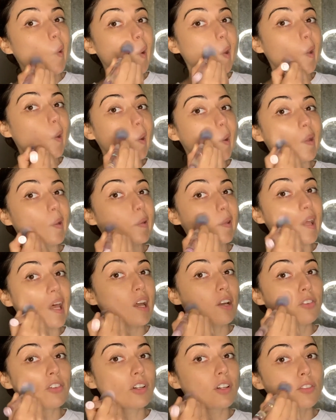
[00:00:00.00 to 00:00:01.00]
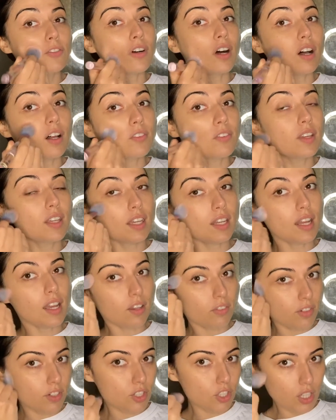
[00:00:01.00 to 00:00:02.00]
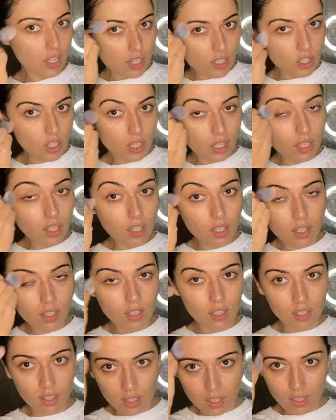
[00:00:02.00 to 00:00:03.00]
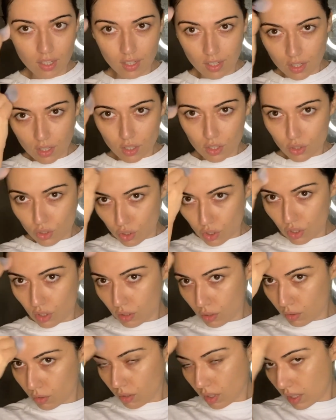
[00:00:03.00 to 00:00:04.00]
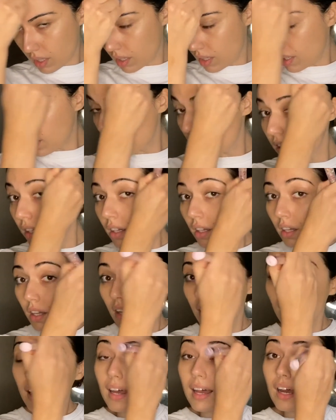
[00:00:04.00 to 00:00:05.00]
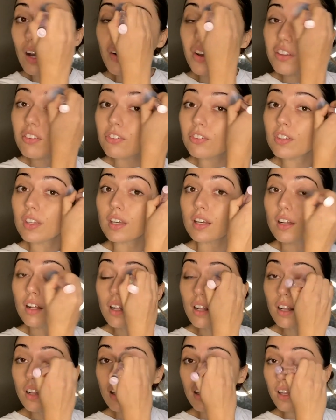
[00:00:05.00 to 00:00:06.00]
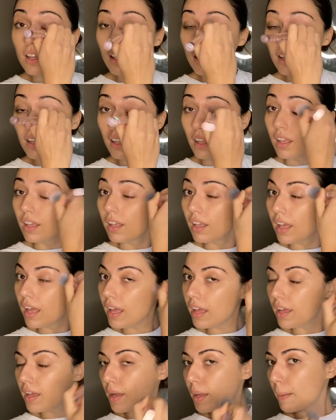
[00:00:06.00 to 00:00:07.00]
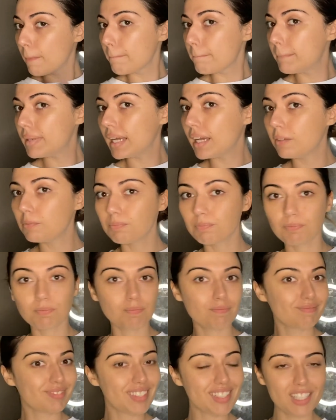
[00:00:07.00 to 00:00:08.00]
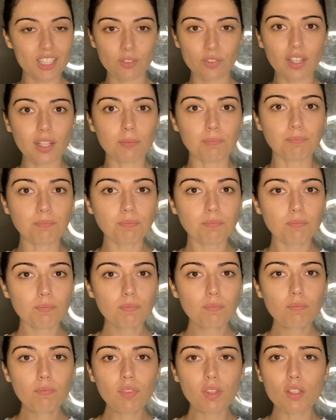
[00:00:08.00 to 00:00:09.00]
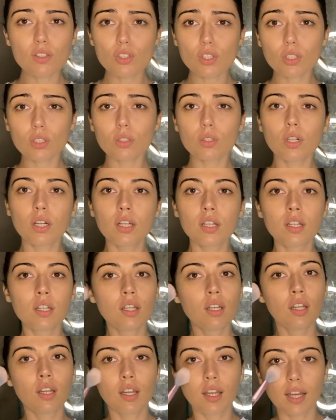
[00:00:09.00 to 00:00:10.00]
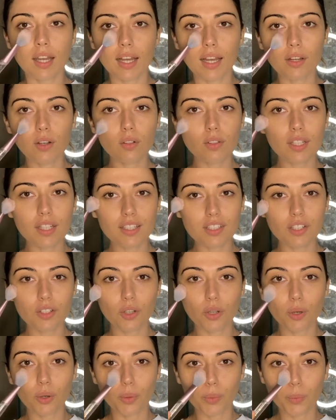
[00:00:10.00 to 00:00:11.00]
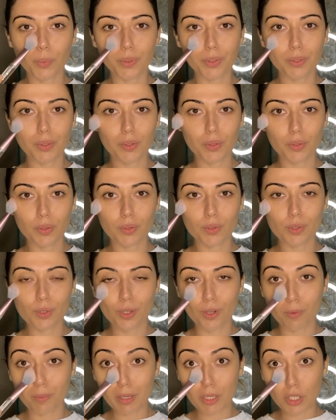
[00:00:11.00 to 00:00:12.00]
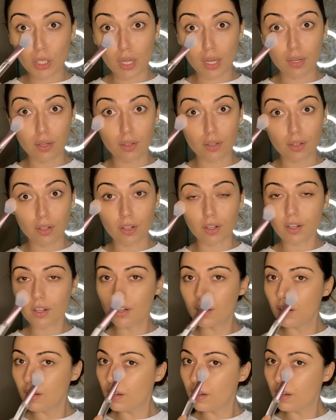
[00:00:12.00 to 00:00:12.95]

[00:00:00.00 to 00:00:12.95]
It is ever evolving and ever changing to how I feel, but it's fun. So I don't like to go too much under